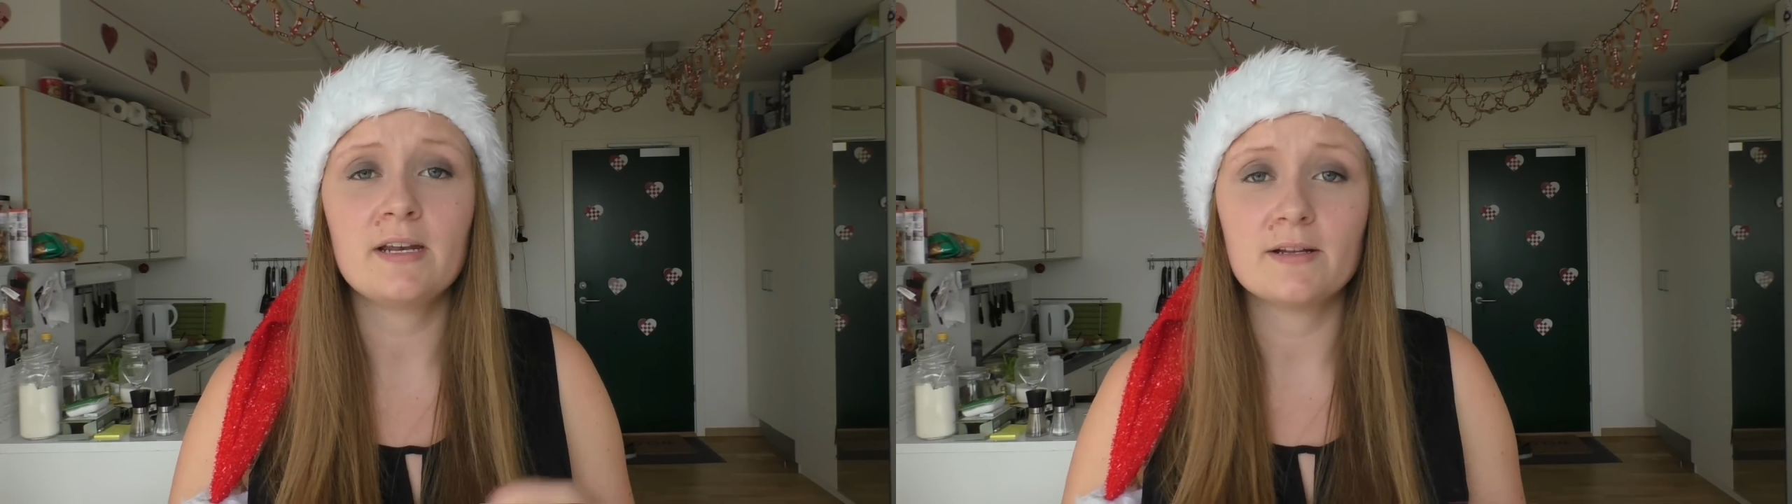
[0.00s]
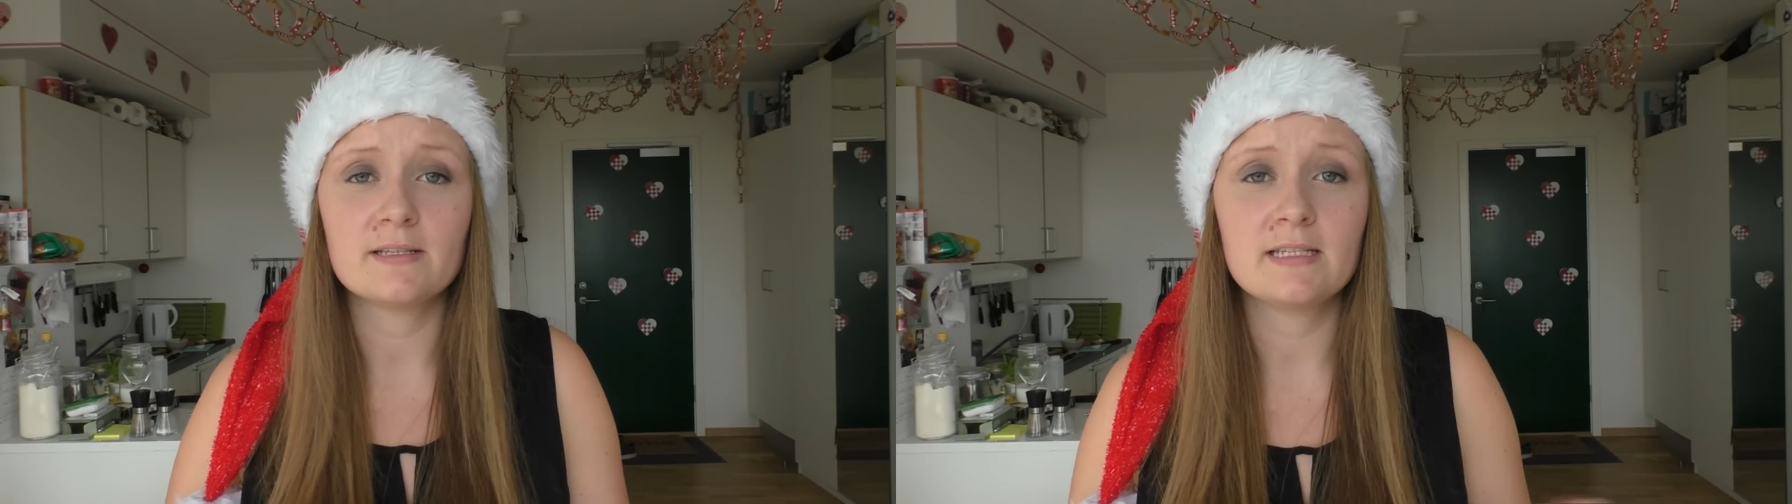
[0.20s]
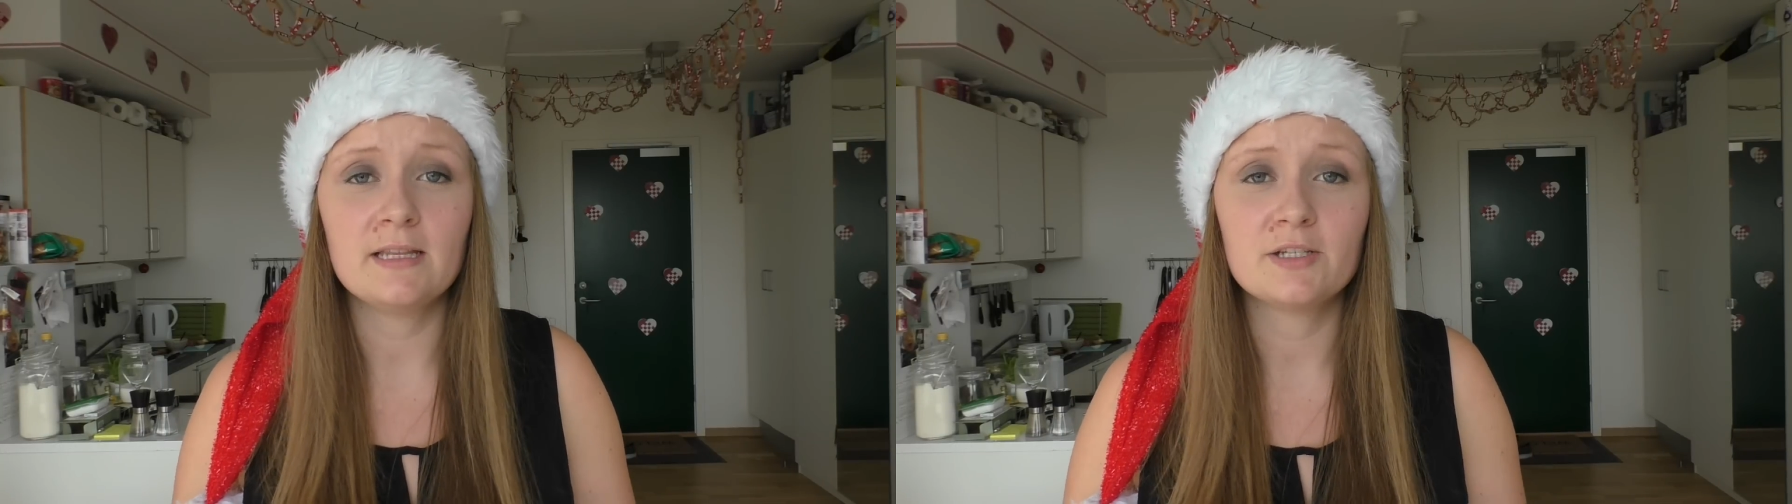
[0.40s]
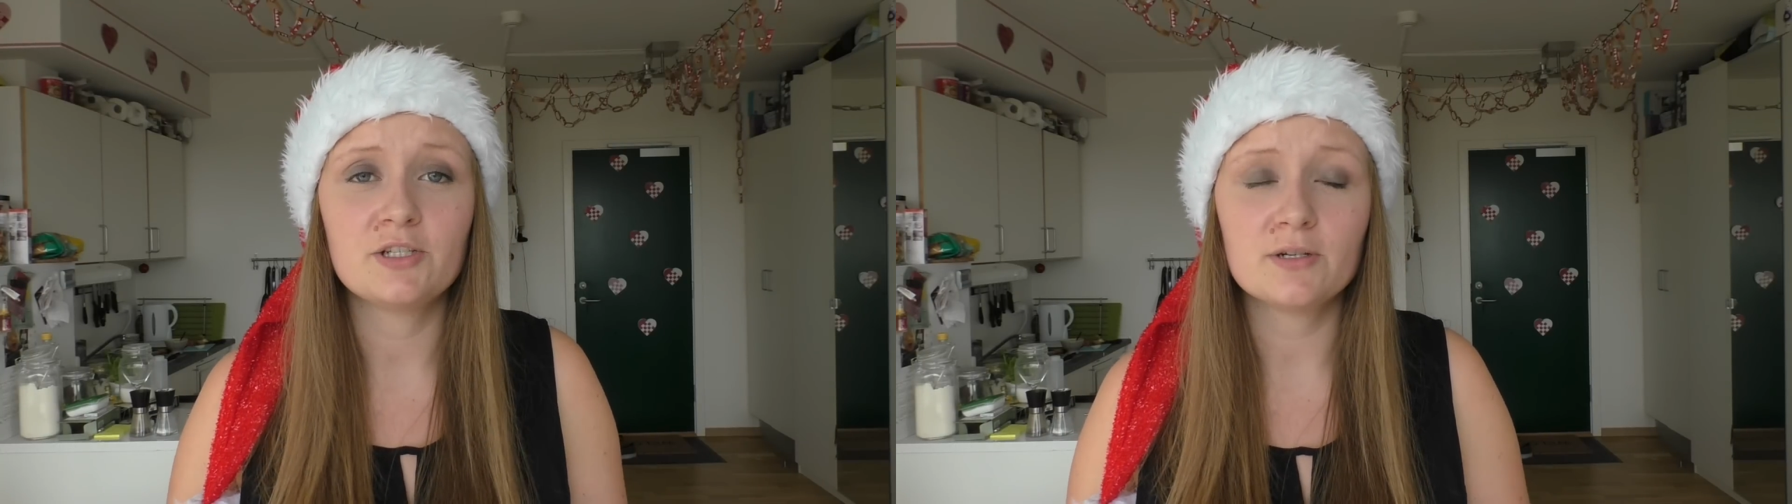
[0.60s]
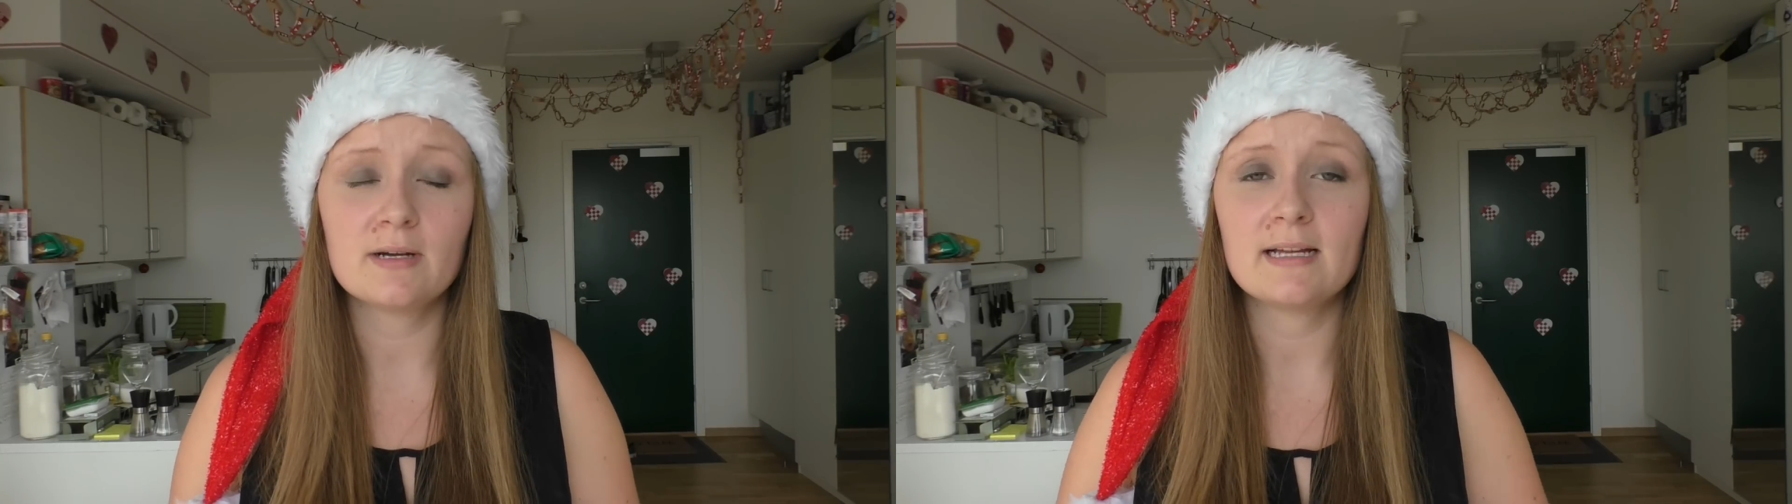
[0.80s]
until the
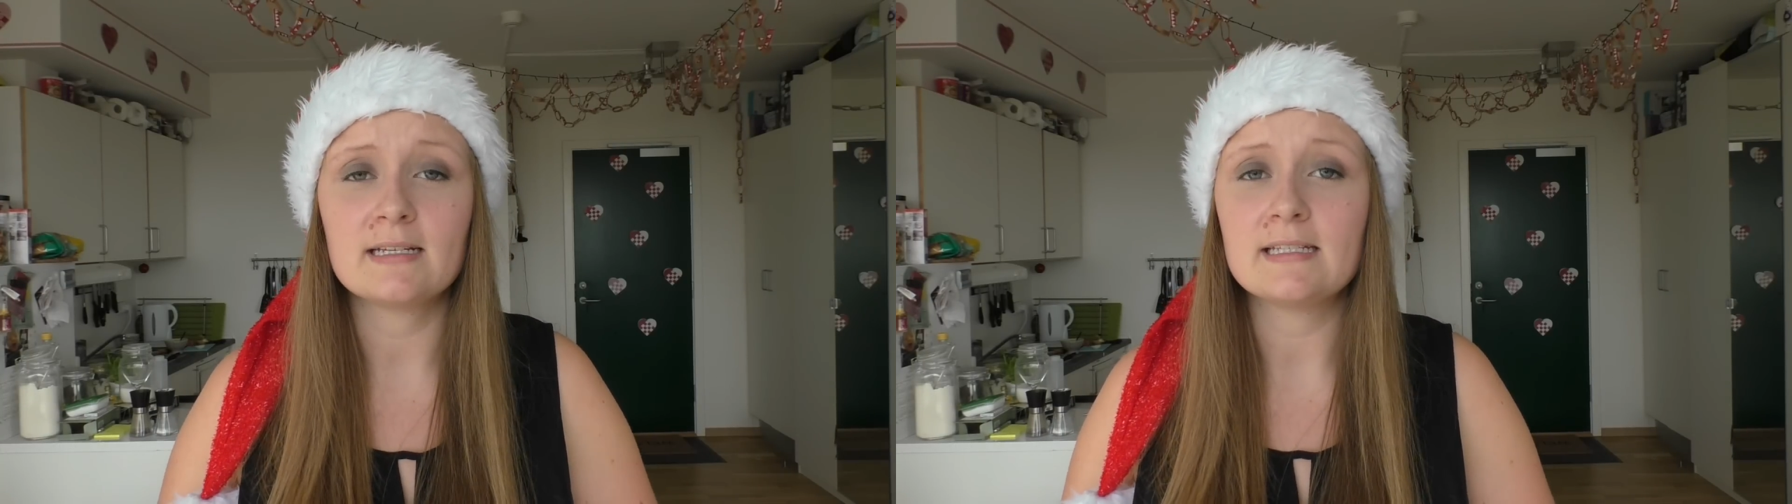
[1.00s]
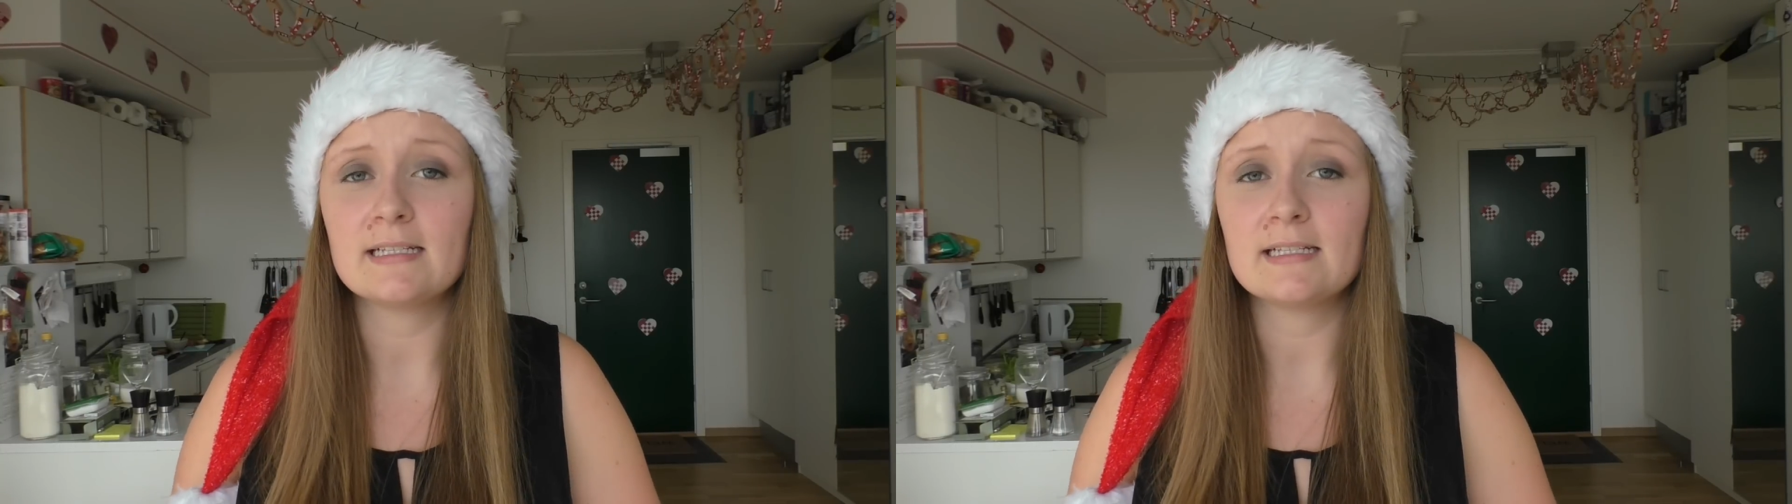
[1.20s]
sugar and